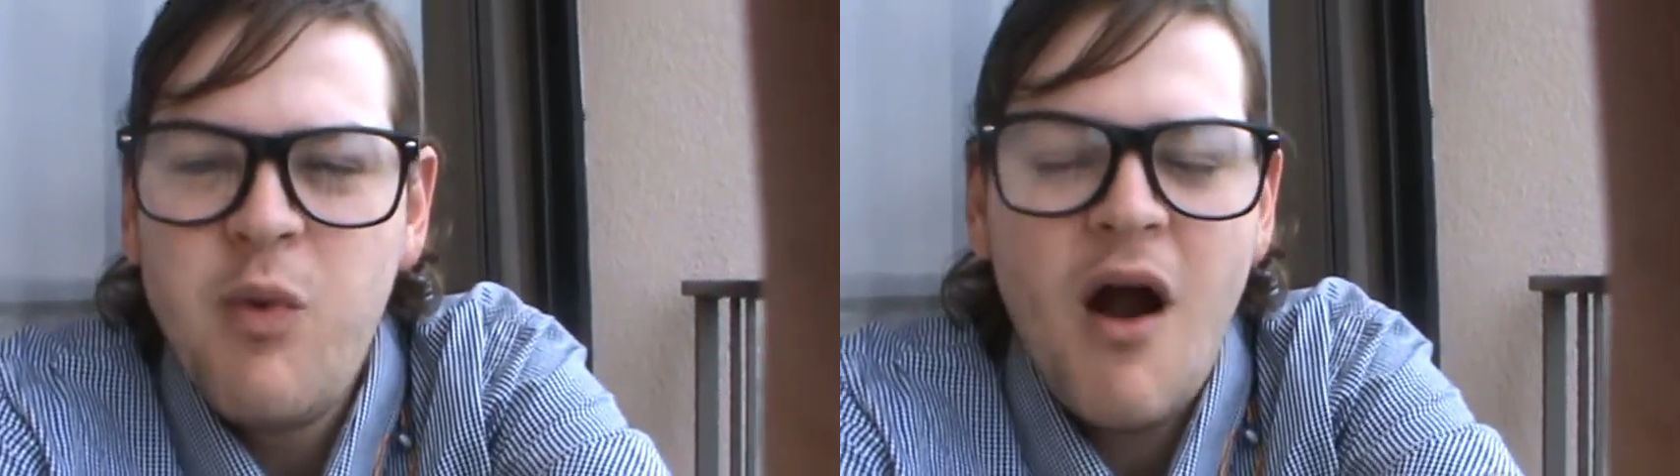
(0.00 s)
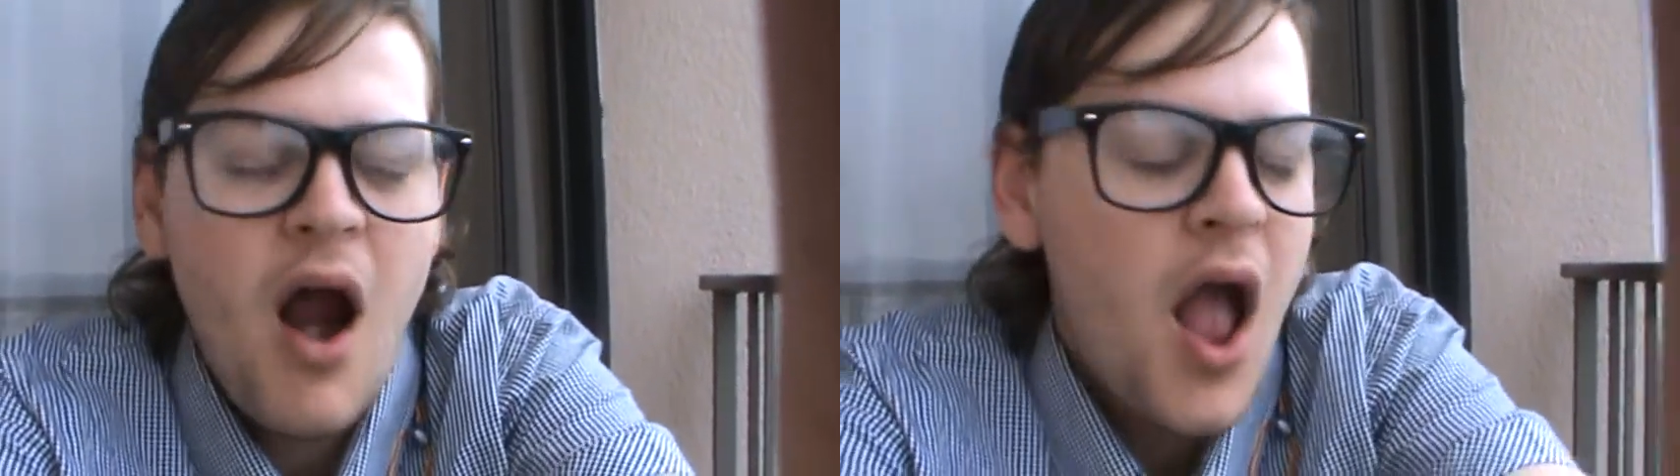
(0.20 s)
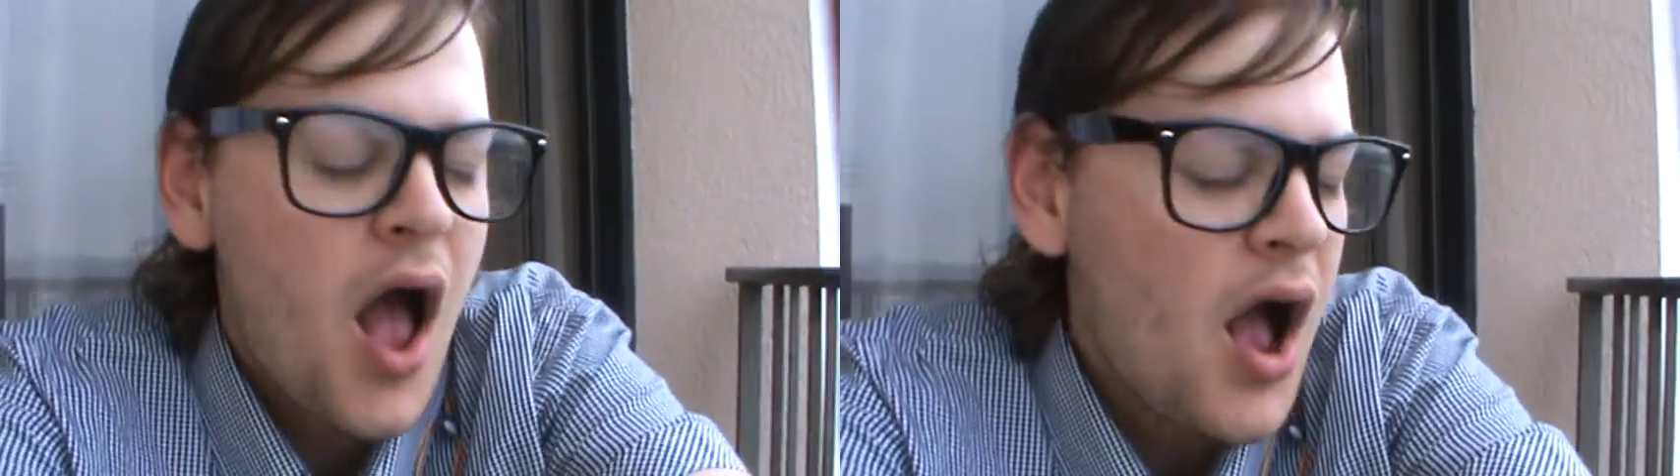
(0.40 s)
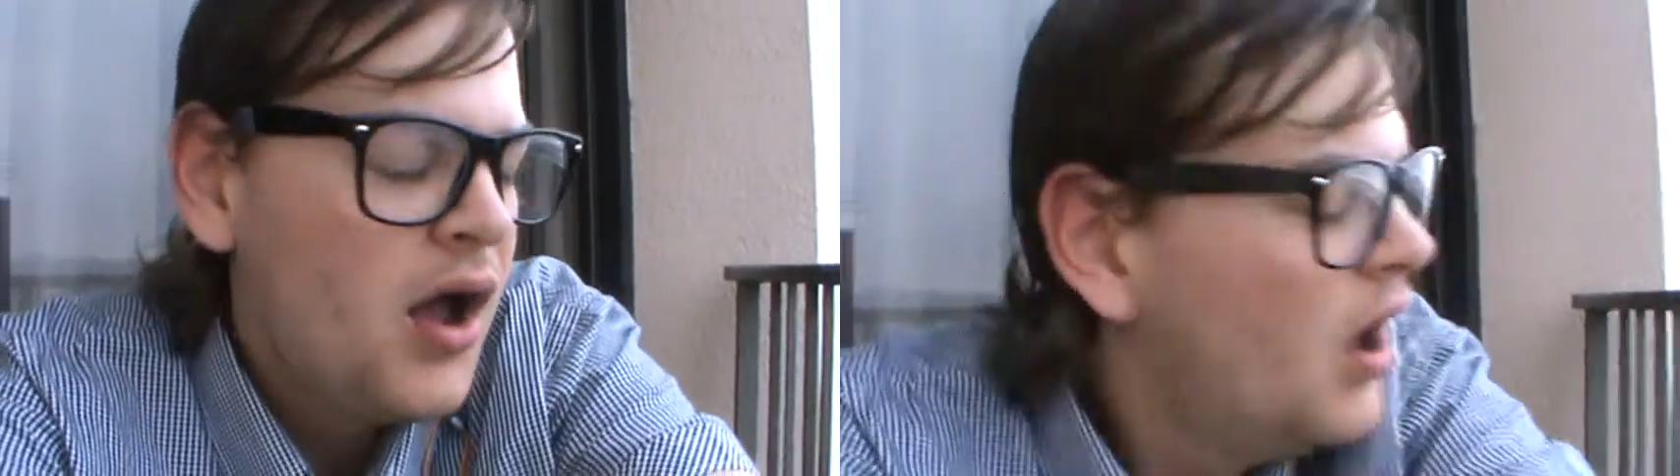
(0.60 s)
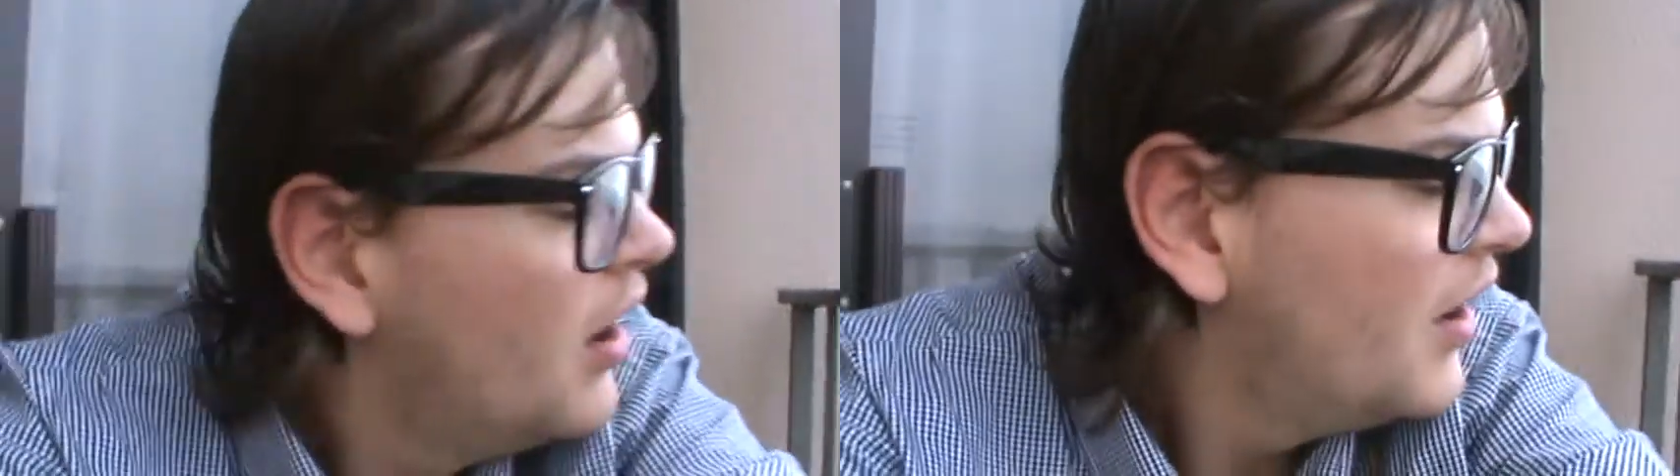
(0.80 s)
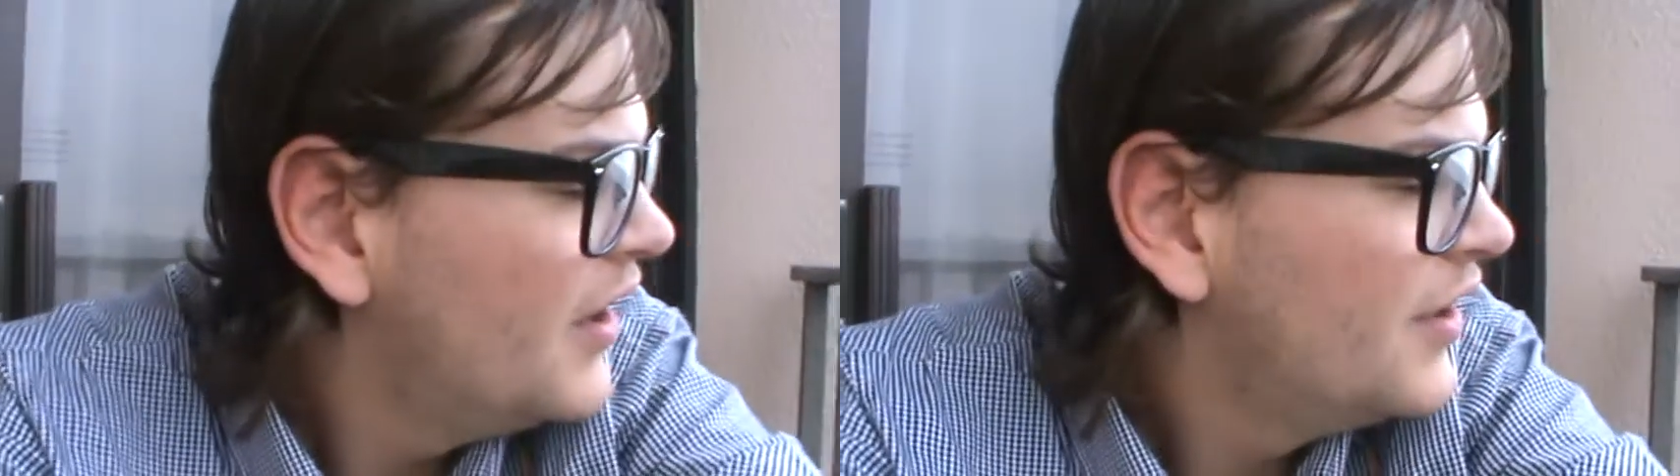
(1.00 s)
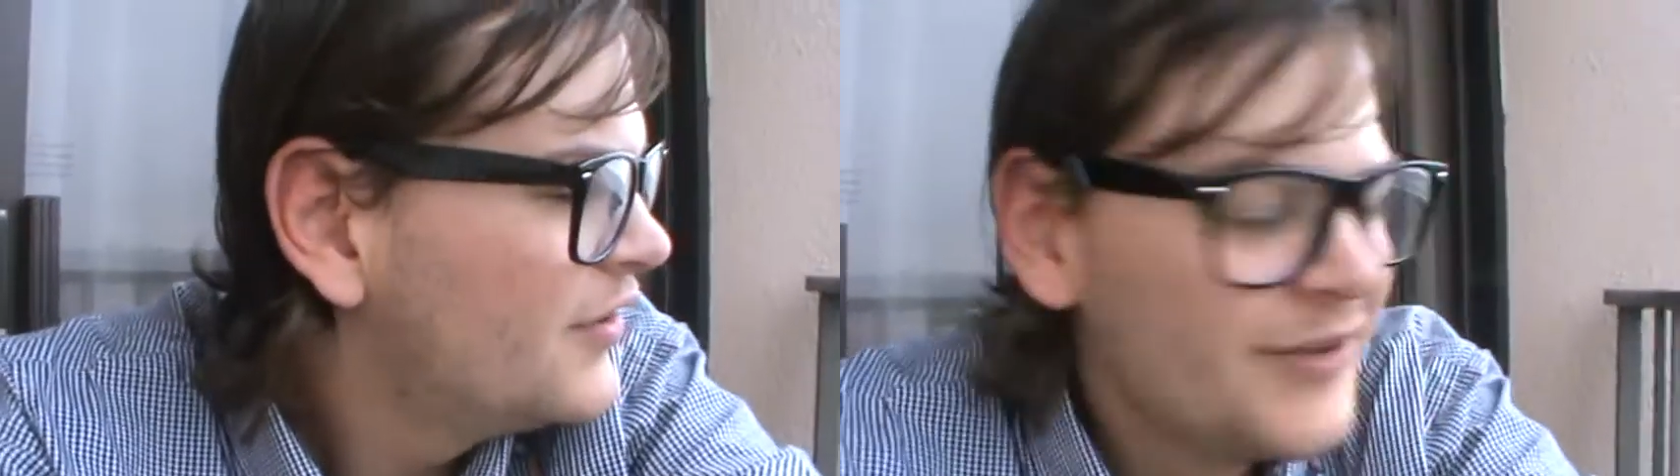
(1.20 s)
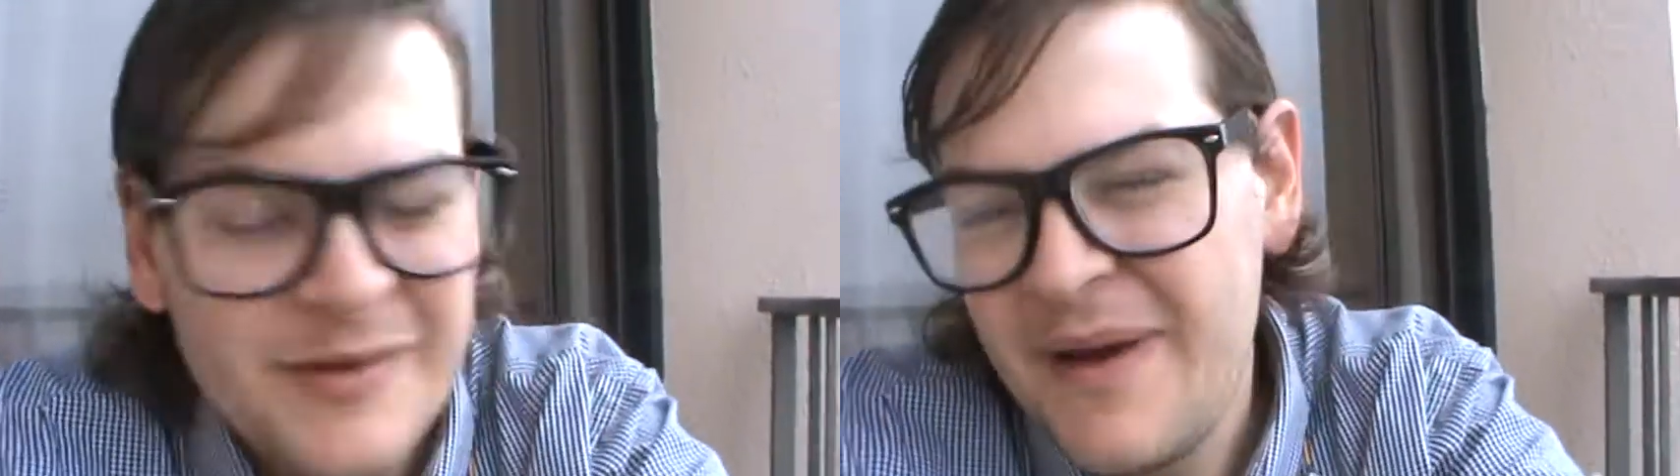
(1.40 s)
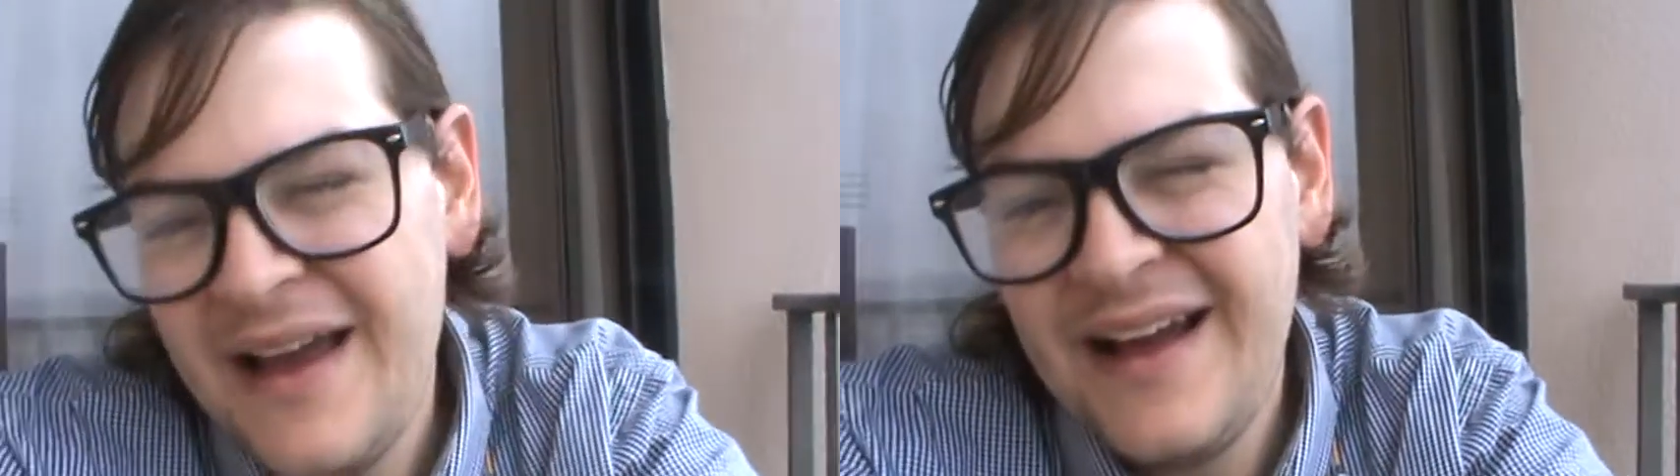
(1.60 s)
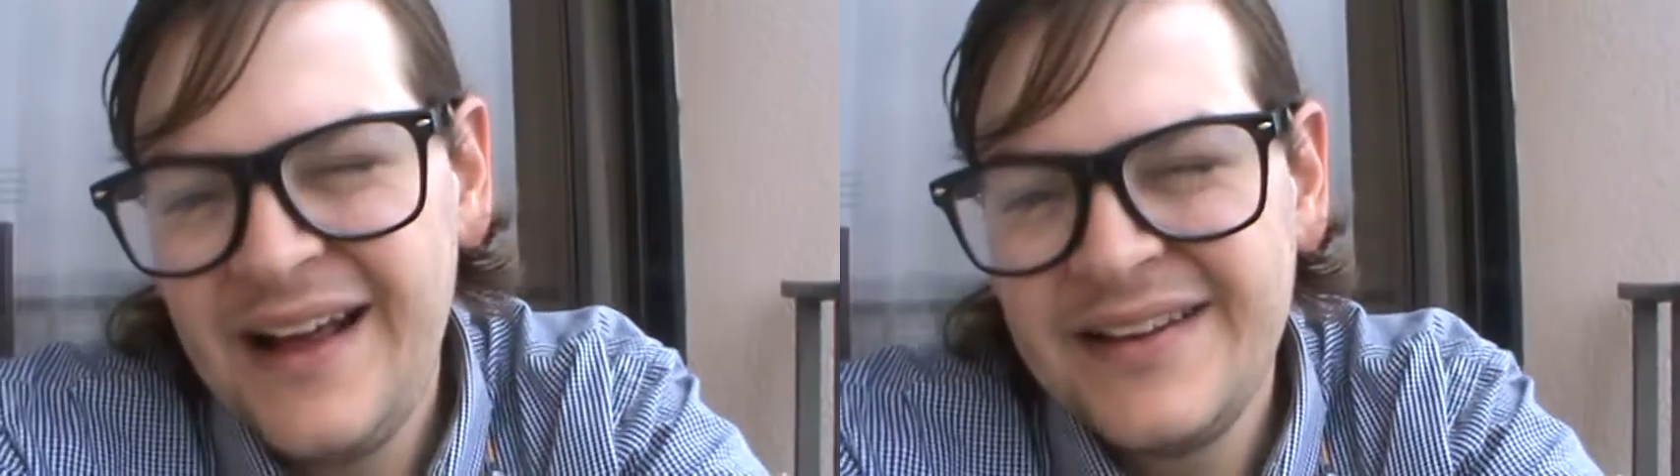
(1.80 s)
Barrier. So it's
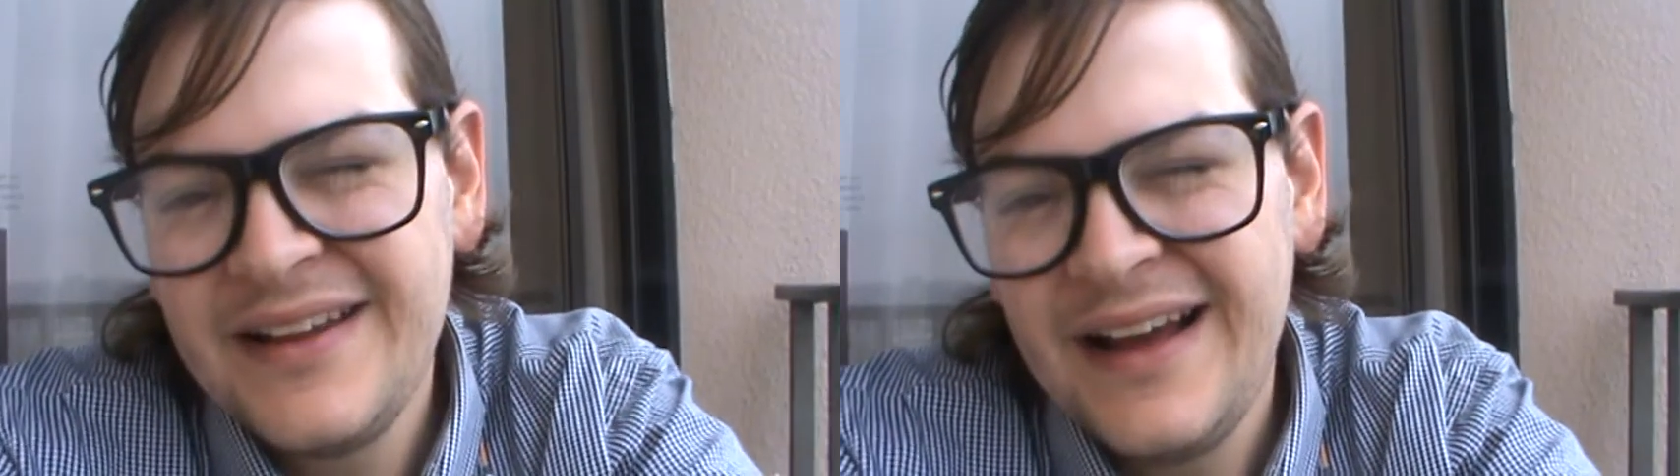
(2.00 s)
about,